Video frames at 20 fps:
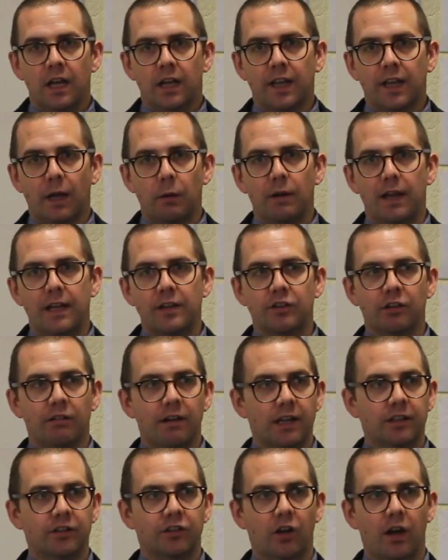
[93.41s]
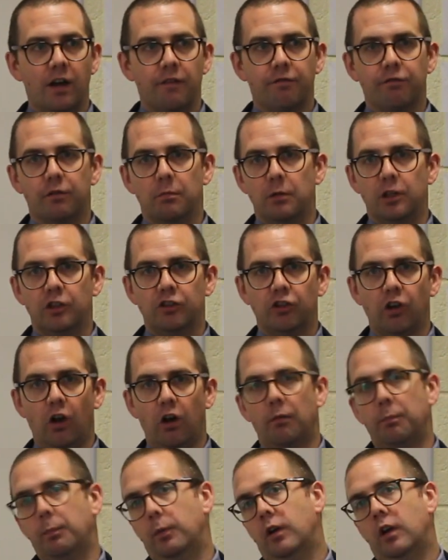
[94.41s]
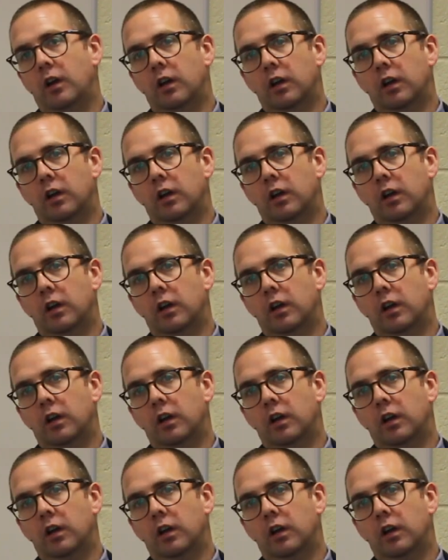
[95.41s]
They will enter our site from the top